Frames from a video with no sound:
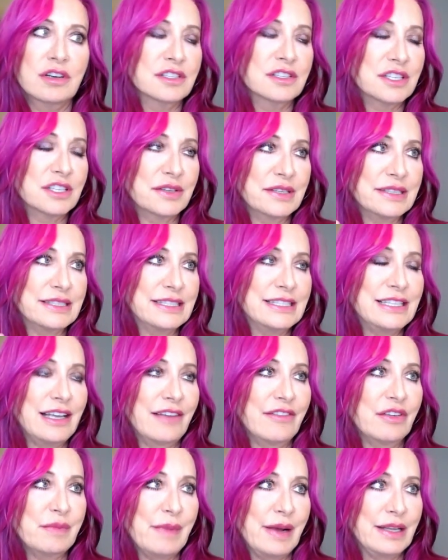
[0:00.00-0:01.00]
So it's
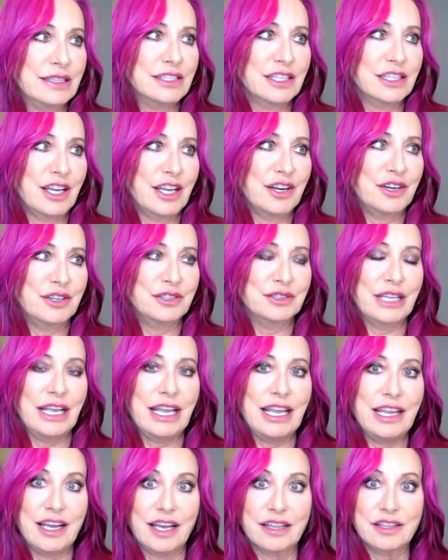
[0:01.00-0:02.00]
7 months ago that
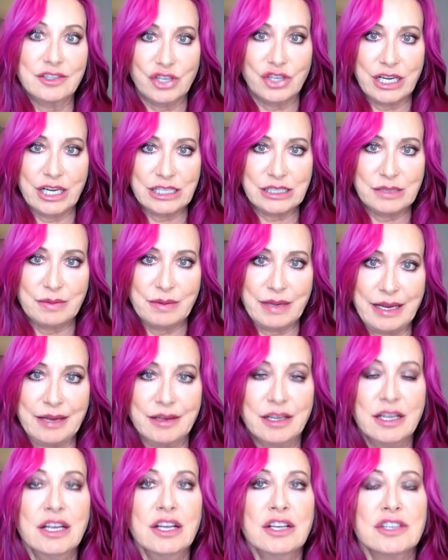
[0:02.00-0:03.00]
he got the transplant.